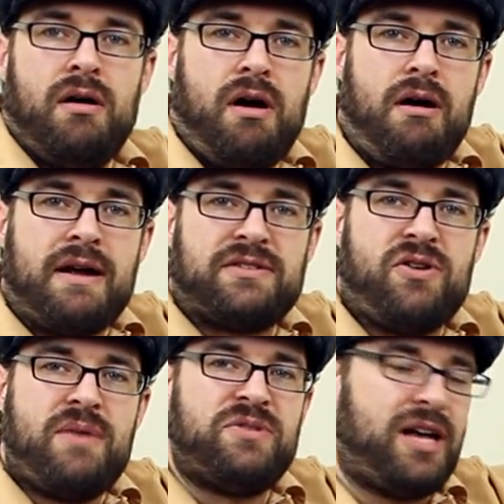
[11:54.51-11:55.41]
All right,
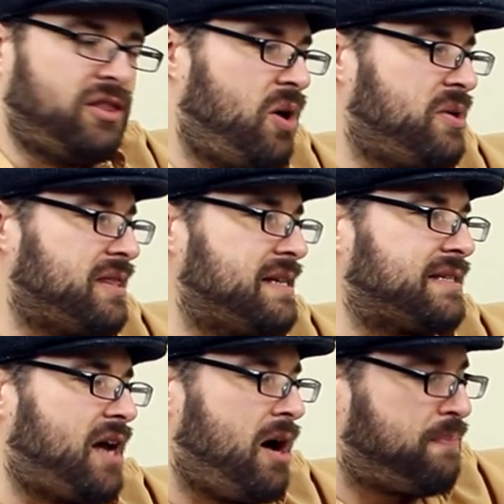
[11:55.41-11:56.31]
so I'm done loading
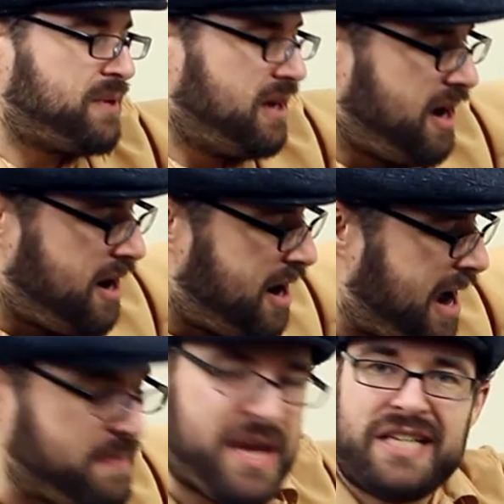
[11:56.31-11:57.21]
this up. Uh,
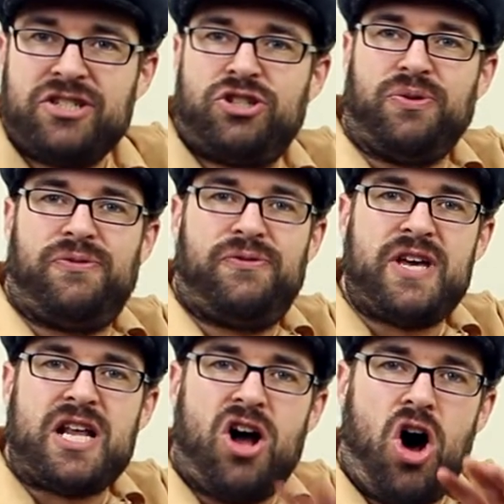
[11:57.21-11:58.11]
I managed to
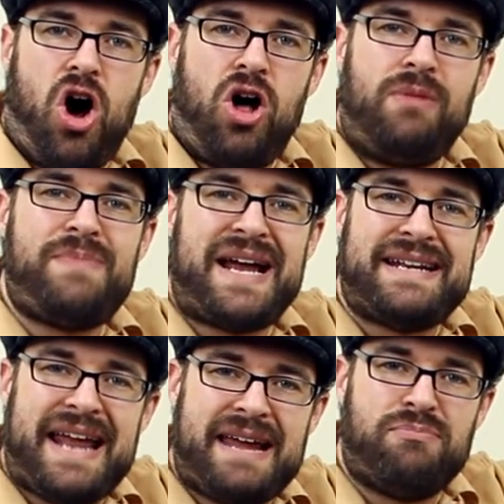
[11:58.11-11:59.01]
fit all my
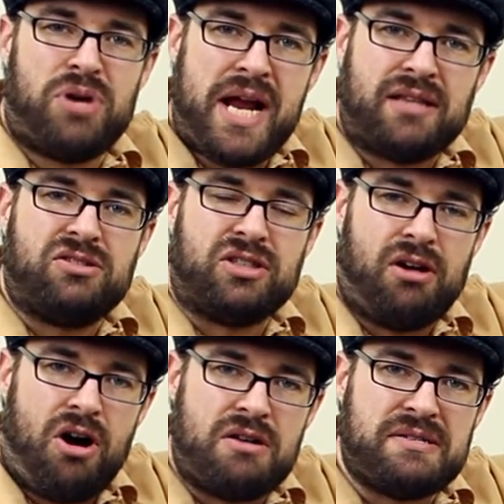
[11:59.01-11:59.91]
name brand
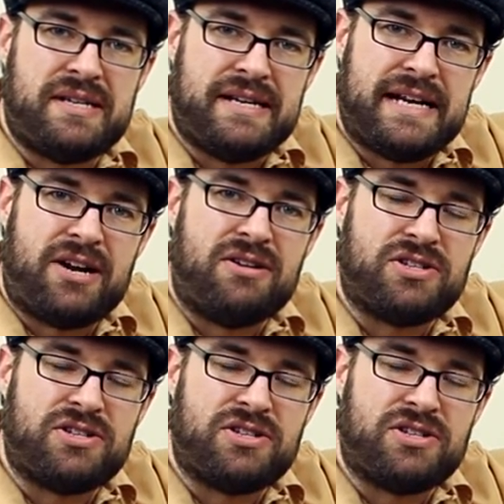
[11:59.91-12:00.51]
cigars in here.